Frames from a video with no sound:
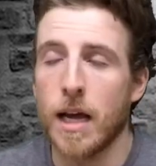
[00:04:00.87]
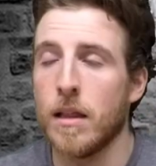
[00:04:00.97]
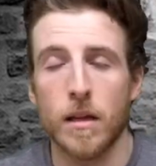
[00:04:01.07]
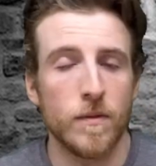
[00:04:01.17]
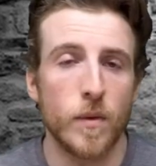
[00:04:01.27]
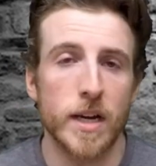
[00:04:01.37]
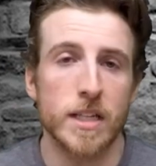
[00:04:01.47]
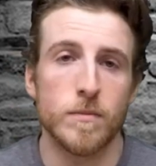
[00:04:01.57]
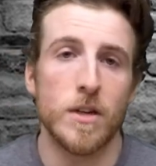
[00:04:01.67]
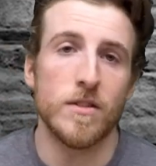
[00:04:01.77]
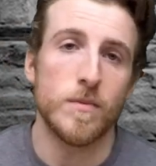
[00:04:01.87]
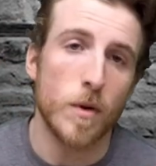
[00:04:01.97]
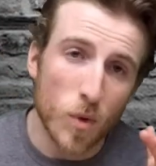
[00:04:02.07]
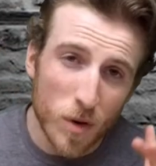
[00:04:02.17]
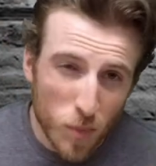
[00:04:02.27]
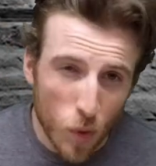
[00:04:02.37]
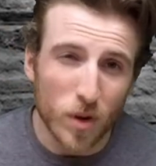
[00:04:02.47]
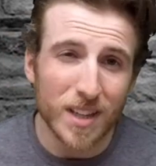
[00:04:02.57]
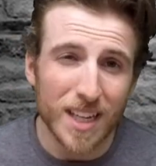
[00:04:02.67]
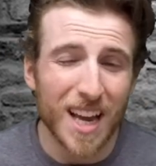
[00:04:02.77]
I love the way it smells, but more
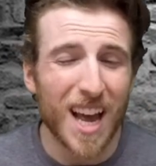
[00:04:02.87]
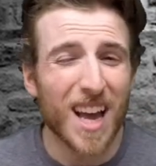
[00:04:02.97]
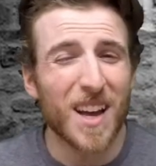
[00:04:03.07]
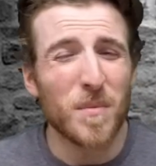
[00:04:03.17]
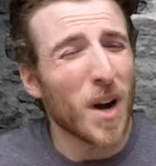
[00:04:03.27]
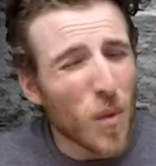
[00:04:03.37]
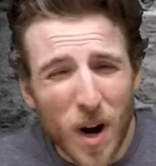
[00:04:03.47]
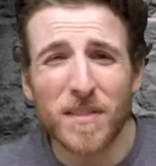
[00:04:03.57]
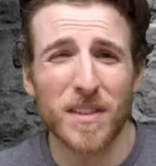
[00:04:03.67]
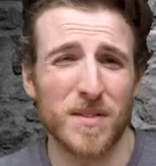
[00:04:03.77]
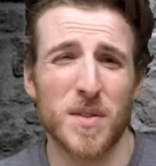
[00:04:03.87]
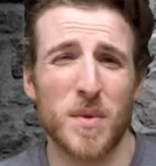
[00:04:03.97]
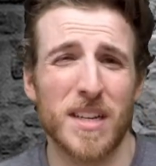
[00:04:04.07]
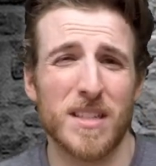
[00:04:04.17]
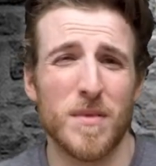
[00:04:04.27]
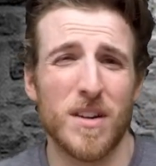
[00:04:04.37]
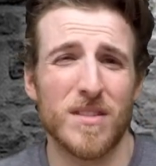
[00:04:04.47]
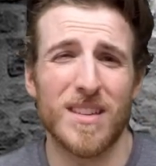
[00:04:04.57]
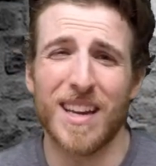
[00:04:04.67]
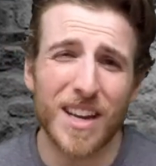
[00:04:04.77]
importantly, my wife loves the way it
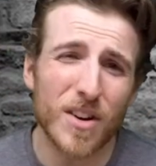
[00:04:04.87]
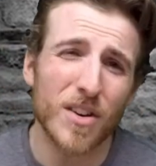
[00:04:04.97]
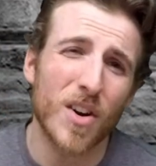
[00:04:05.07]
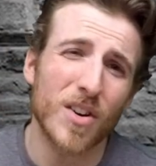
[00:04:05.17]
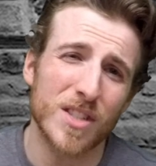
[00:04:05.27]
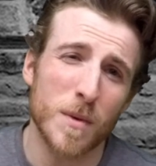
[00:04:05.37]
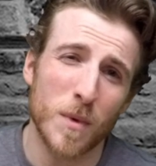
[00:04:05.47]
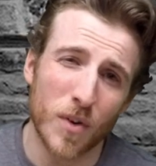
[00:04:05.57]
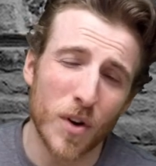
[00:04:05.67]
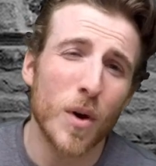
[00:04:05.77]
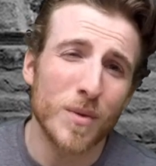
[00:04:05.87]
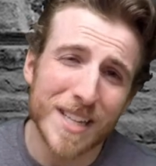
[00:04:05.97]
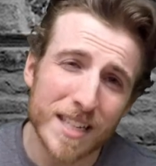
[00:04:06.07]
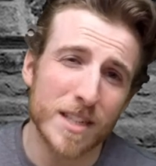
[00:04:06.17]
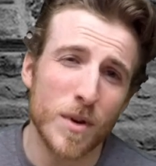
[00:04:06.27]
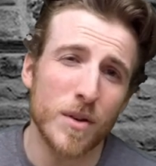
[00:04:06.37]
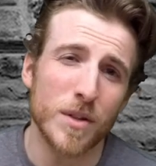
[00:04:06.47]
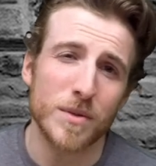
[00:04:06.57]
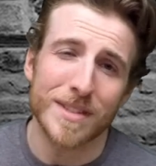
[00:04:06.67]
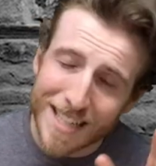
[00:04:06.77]
smells. And here are some of her own
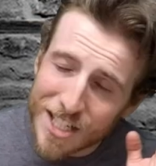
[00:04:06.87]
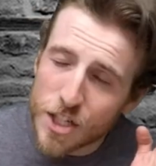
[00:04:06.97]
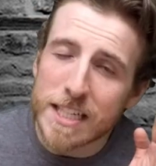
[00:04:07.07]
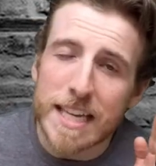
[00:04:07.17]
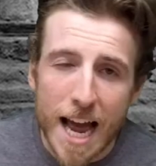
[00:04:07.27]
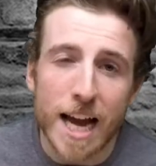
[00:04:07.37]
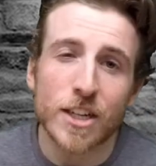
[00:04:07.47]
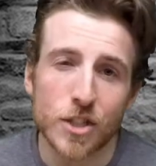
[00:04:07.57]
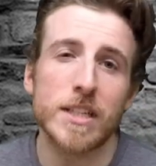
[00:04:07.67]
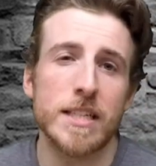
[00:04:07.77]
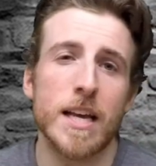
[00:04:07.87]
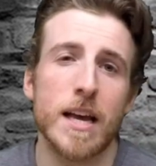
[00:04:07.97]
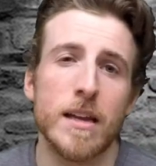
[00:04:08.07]
testimonials, things she has actually said.